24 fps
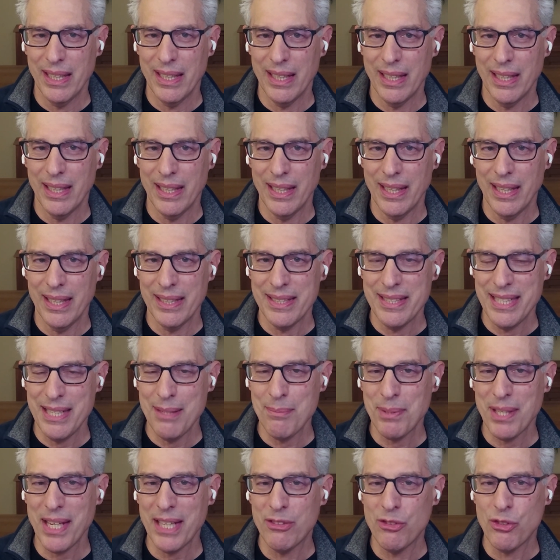it
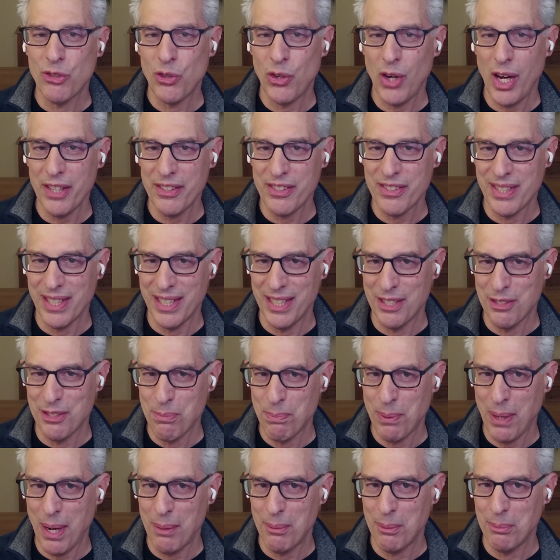seems like trust is
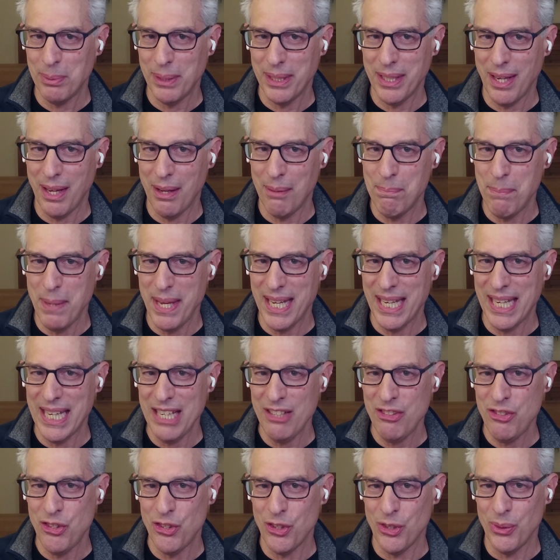probably a big
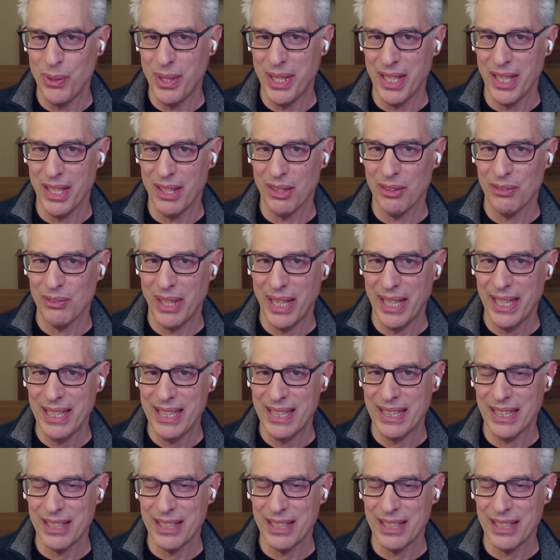issue here, right?